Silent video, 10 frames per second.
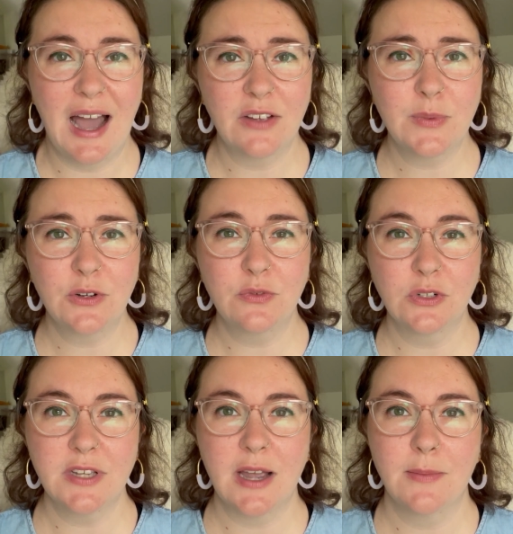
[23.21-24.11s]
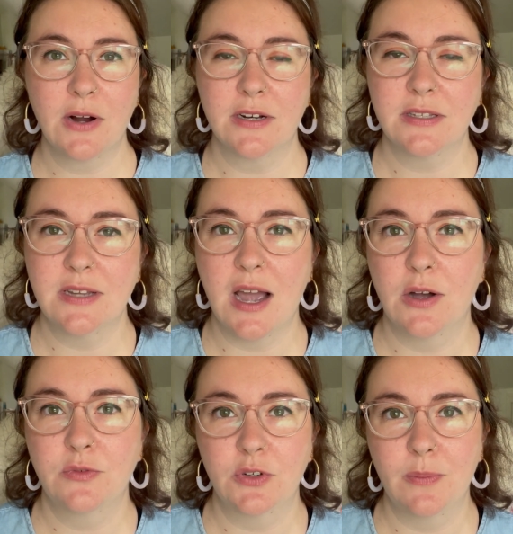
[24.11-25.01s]
I've been a full-time artist
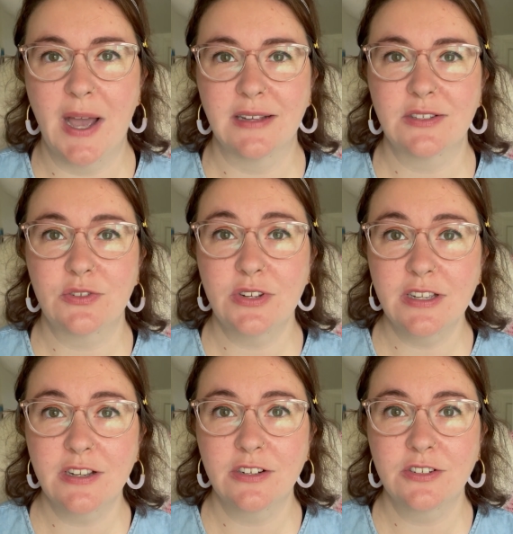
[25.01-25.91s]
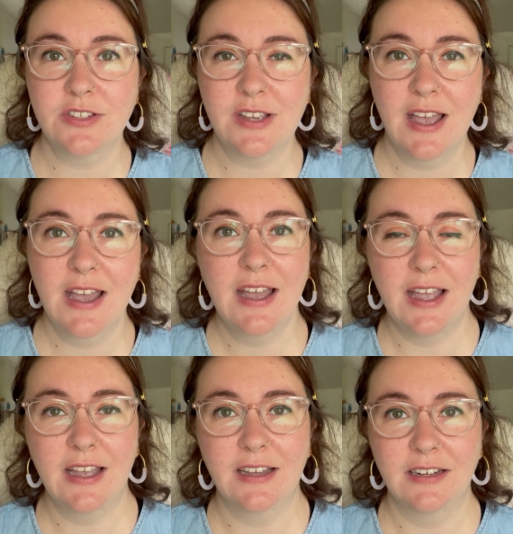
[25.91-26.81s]
now for the past 3 years,
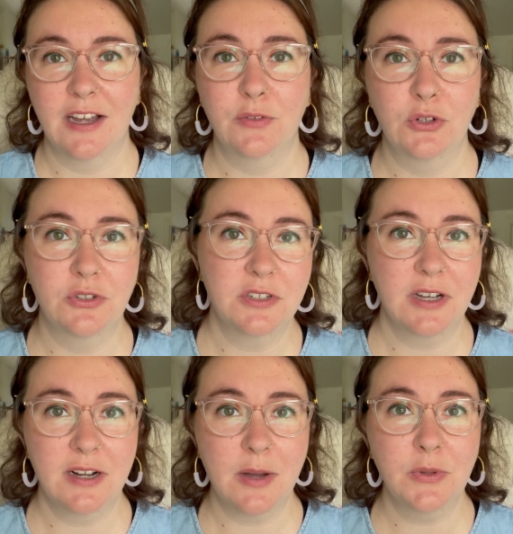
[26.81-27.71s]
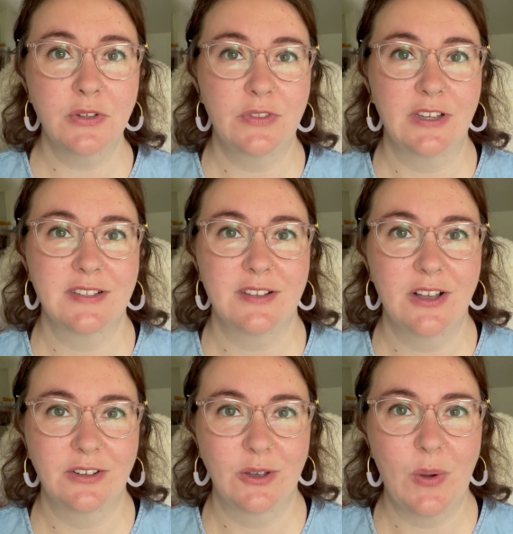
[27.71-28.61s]
and I've learned a couple of things
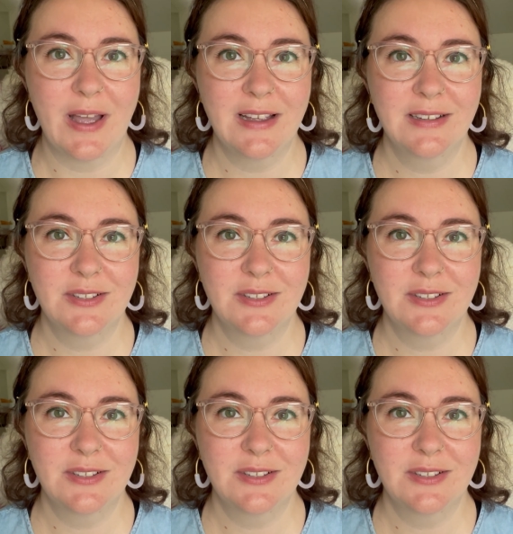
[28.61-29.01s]
along the way.